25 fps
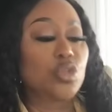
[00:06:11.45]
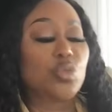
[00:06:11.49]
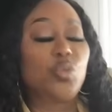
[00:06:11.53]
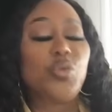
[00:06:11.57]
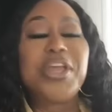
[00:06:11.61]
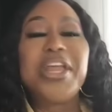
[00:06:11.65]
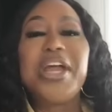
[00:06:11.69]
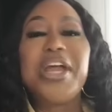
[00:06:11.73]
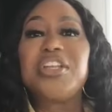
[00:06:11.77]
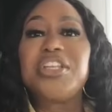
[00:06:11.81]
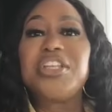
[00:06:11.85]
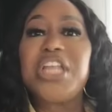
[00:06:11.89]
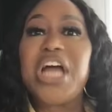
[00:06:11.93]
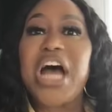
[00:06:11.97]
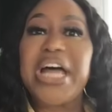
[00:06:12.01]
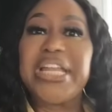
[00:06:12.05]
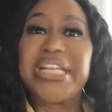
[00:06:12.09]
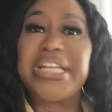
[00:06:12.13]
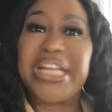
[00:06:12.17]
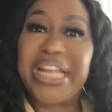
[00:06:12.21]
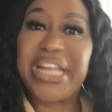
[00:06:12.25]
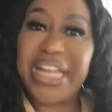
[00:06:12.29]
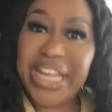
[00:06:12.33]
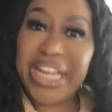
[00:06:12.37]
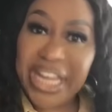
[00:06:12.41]
We are not
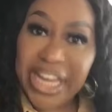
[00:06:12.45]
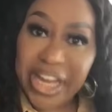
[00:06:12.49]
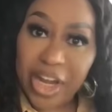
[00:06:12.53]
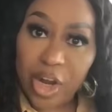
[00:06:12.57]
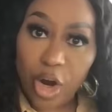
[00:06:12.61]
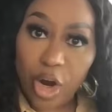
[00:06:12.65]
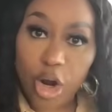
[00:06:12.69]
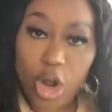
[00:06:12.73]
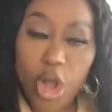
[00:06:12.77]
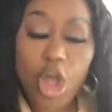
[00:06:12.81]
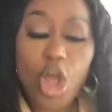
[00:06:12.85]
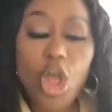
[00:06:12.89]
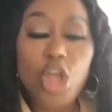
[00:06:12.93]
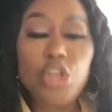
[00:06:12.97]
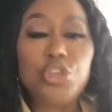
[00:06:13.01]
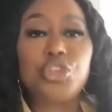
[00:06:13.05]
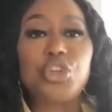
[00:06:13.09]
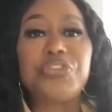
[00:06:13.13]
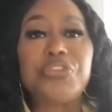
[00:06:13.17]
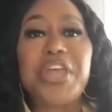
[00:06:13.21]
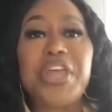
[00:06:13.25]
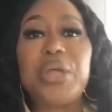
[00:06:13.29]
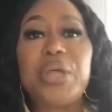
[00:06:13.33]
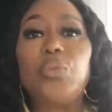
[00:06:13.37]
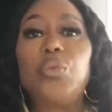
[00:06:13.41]
here so
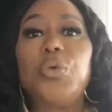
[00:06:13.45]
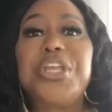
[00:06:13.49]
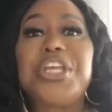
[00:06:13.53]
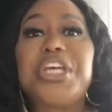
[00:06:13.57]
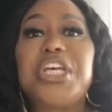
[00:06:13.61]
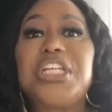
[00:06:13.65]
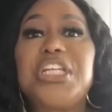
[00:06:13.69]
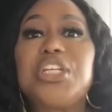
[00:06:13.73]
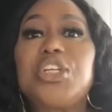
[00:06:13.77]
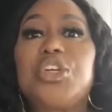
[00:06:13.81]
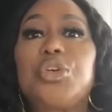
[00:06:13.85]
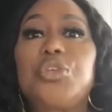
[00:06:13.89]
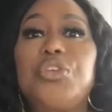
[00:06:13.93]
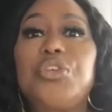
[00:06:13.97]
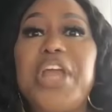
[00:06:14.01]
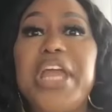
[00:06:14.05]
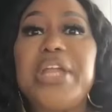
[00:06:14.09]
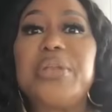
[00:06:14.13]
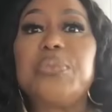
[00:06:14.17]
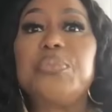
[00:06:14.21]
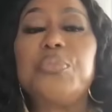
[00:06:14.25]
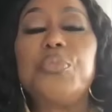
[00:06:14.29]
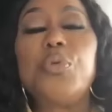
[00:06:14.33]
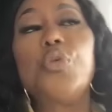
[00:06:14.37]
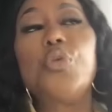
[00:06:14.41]
that we can
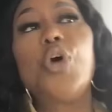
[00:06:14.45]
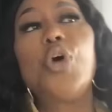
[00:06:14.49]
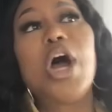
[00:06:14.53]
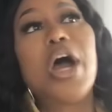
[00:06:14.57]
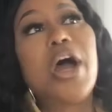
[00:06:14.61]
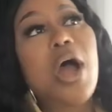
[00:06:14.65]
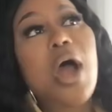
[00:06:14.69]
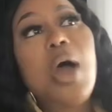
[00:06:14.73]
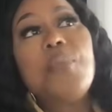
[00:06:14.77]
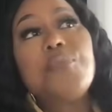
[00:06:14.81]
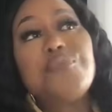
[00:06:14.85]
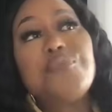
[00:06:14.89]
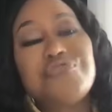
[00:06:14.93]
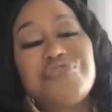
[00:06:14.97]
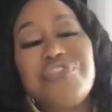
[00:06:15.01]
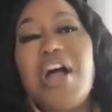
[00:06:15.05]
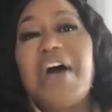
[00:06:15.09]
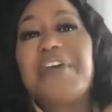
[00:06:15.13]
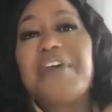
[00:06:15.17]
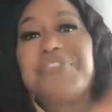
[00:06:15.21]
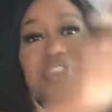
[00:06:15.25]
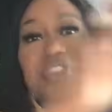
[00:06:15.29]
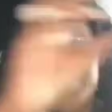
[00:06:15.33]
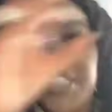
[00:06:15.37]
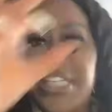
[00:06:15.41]
create more
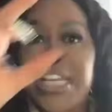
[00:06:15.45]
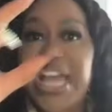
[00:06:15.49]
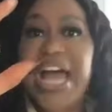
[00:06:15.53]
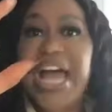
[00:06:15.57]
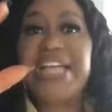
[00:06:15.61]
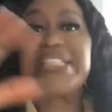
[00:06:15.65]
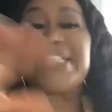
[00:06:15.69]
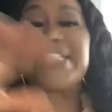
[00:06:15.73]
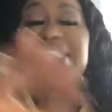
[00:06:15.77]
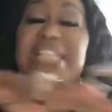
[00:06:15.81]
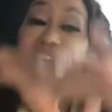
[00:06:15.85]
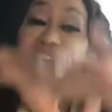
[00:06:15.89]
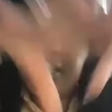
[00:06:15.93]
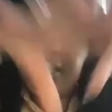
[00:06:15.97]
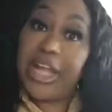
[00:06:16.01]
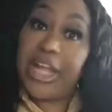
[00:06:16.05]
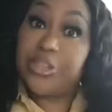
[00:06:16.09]
prophetess,